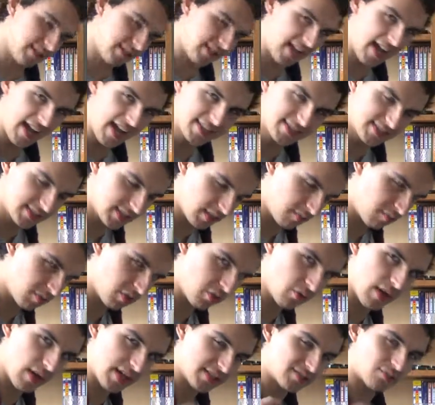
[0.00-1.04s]
the
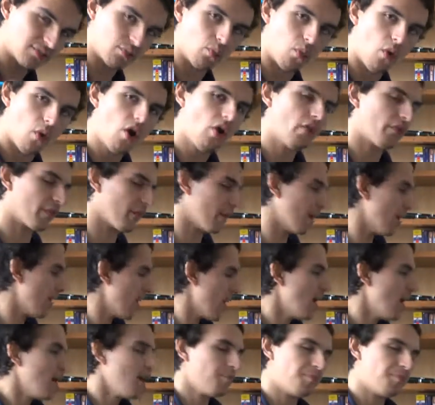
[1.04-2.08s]
SWS1
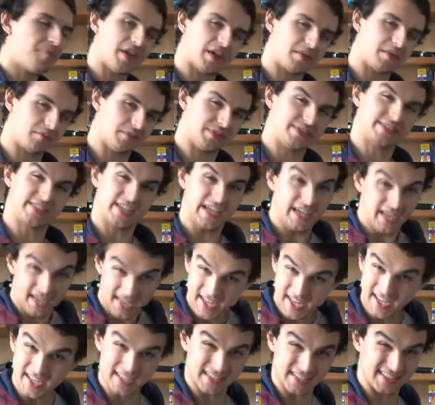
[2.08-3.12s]
pigment
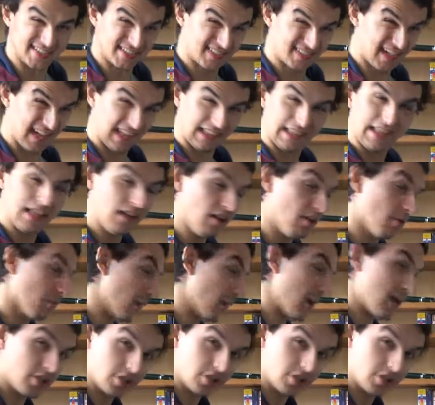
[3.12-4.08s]
is a little bit